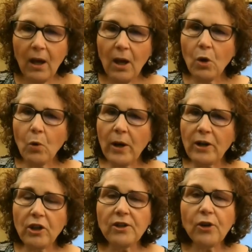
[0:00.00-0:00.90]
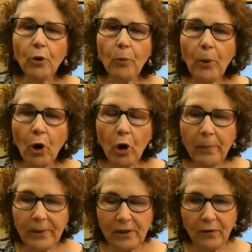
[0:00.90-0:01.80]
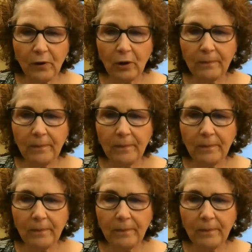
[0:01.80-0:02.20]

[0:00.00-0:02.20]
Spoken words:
questions that are purposeful,